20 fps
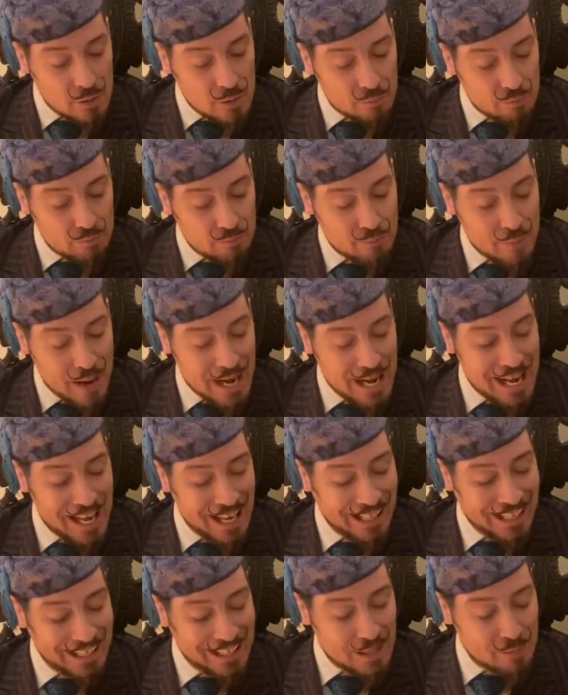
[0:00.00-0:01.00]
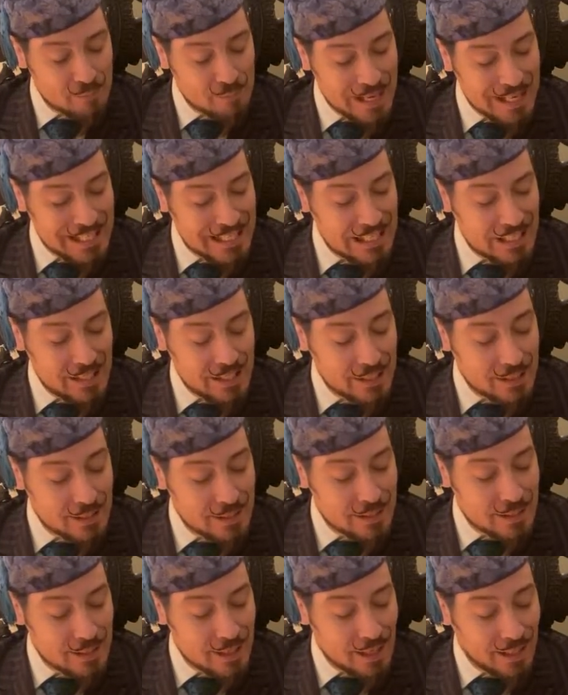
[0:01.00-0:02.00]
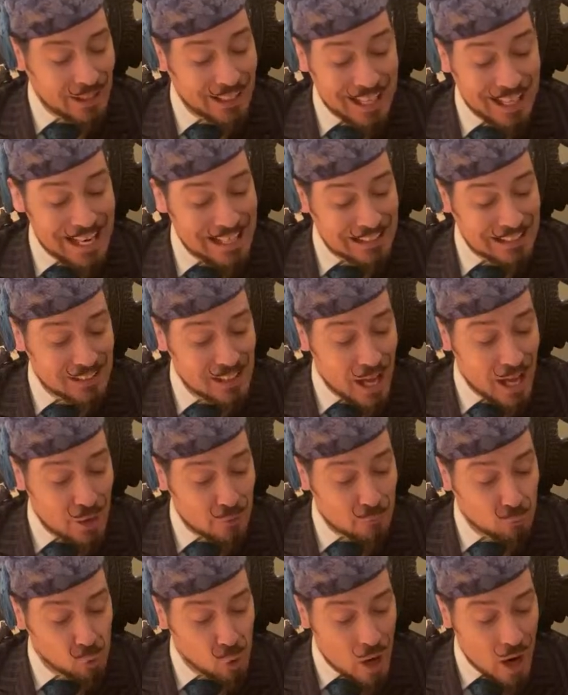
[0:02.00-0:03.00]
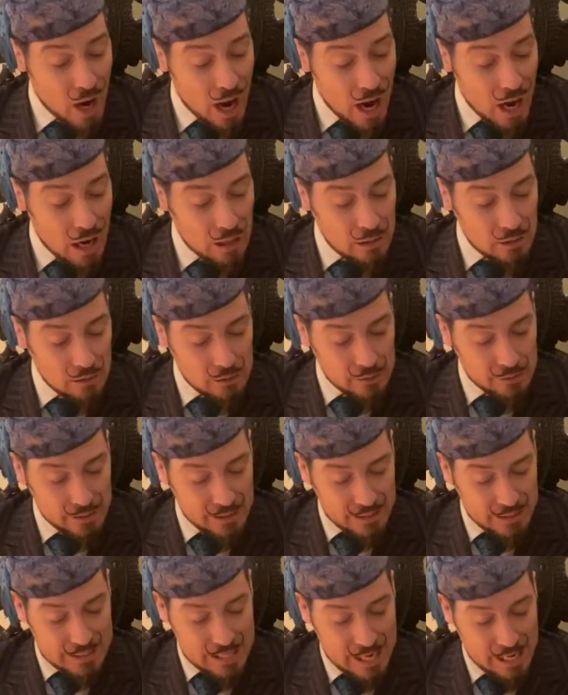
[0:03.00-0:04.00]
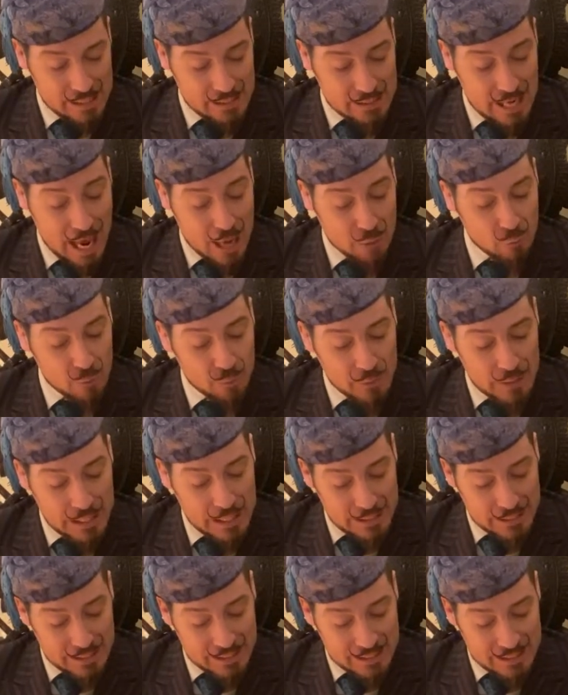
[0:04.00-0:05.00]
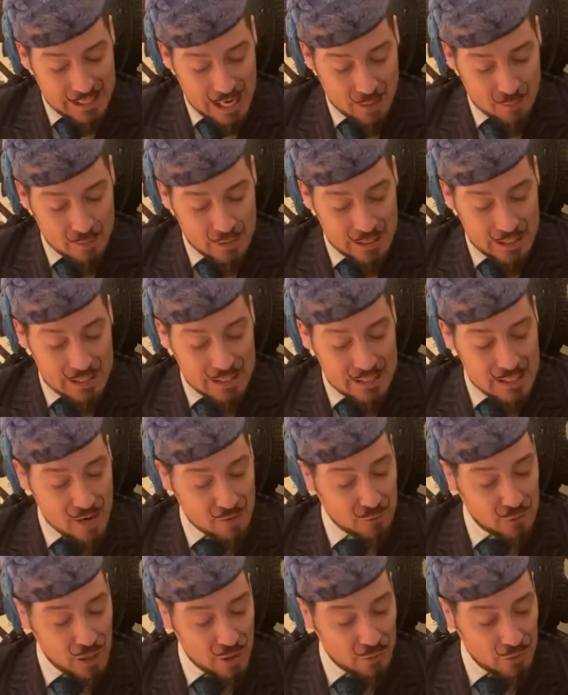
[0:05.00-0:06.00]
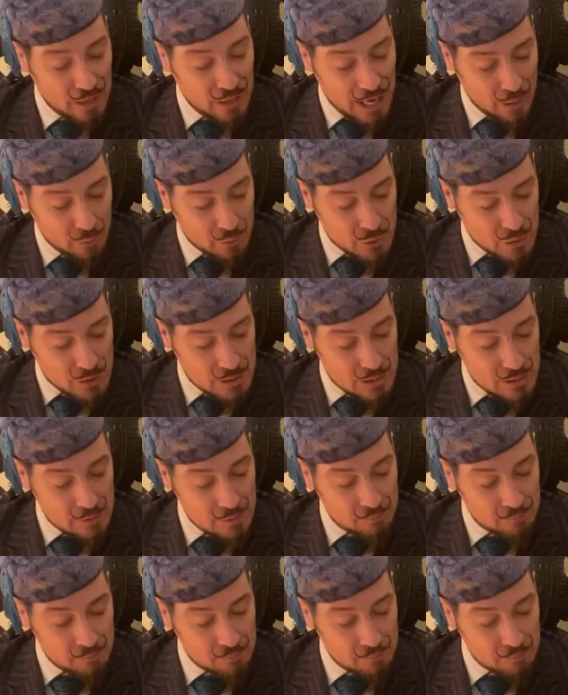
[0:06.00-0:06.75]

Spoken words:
Mais il n'y a rien à voir, he said, and repeated the statement in several other languages.